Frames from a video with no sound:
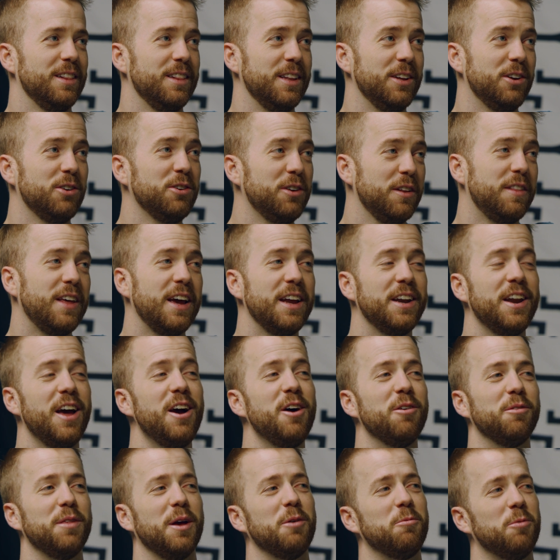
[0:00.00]
Little did they
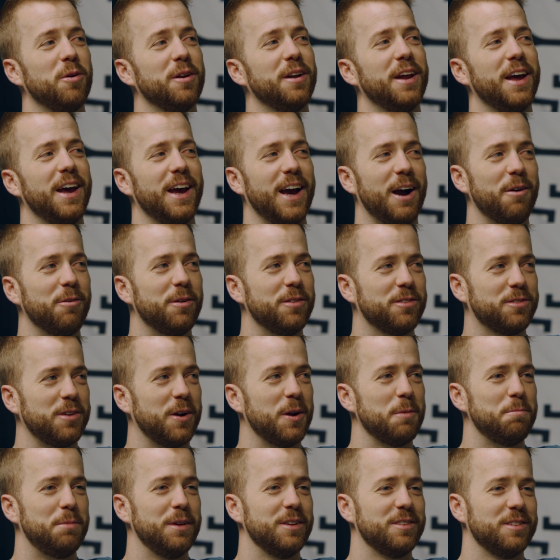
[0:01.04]
know that one day I would
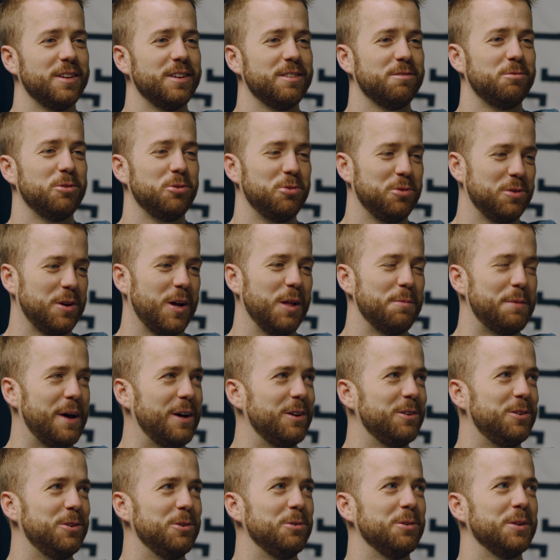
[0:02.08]
start a business which was all
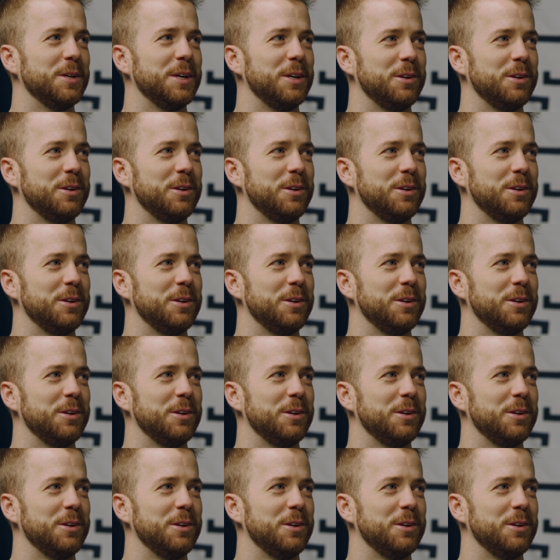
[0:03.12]
about doodling.